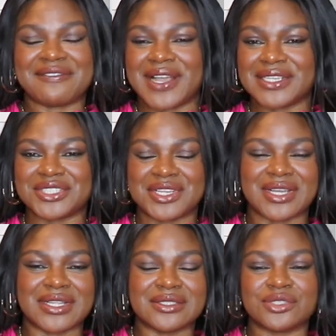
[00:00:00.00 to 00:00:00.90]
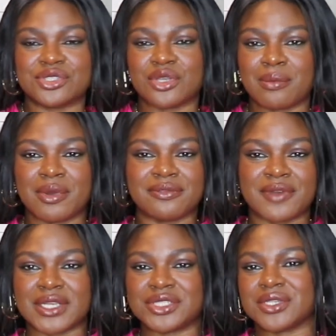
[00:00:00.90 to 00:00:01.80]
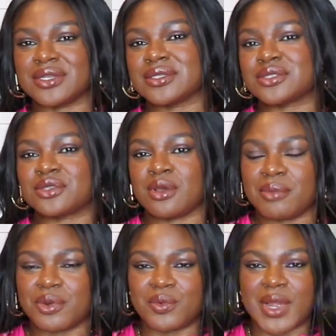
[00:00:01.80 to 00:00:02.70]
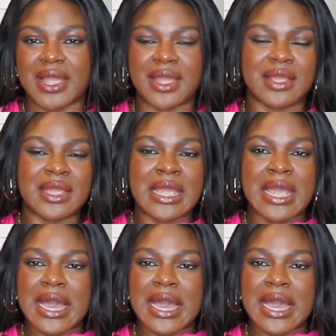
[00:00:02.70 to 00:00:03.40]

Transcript: fashion, summer fashion, summer wear,